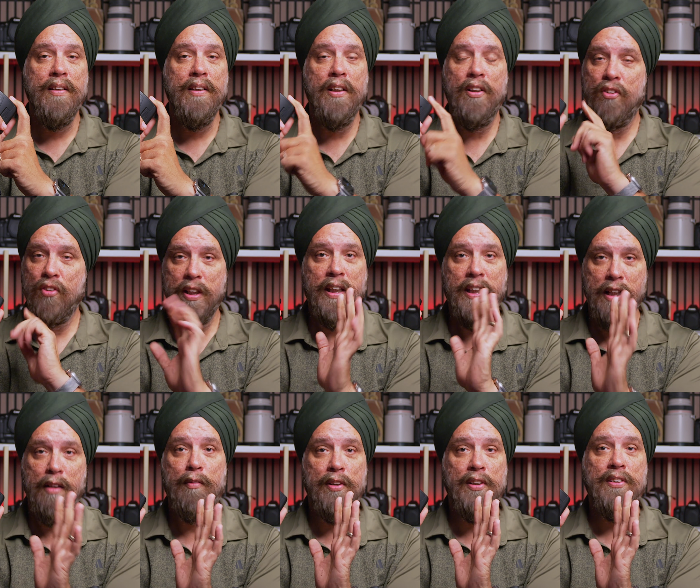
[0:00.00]
They're great
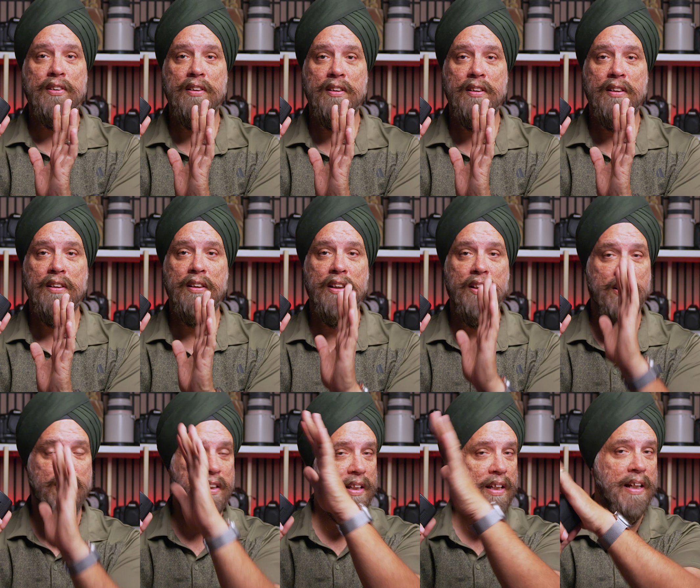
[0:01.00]
cameras. They're
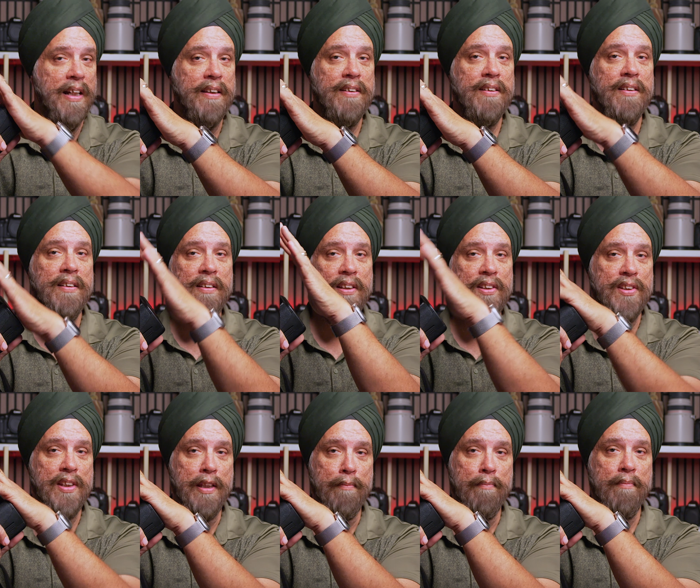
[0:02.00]
not the
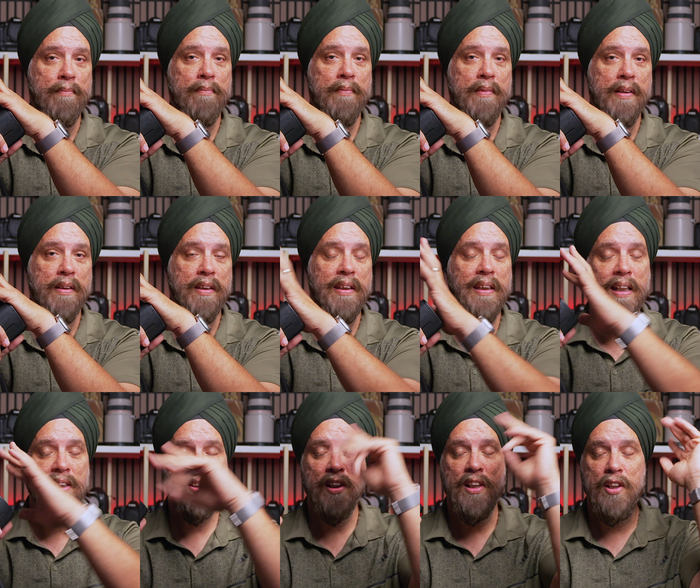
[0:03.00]
same.
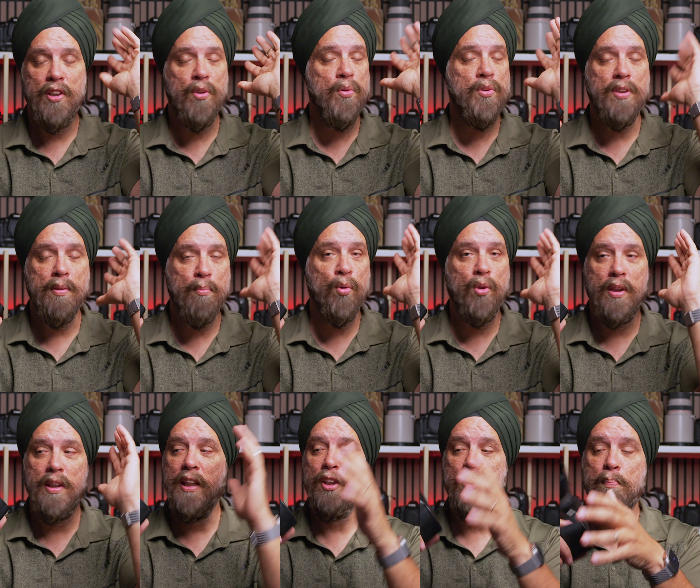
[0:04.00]
Yes, it can do some more
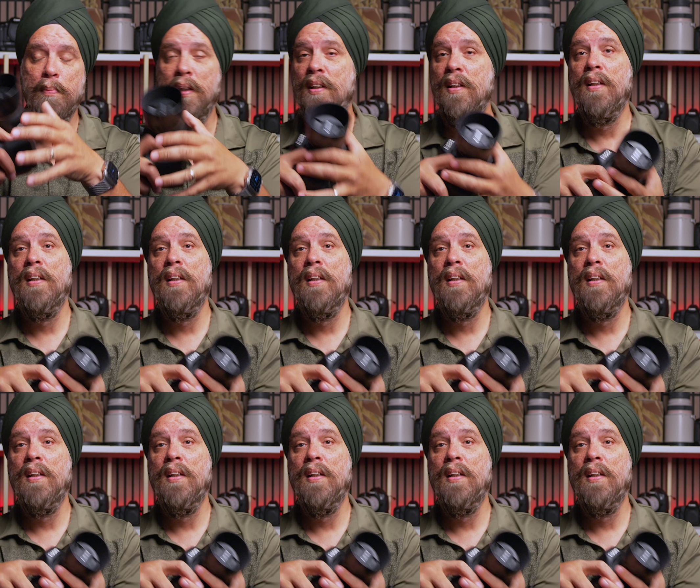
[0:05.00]
things, but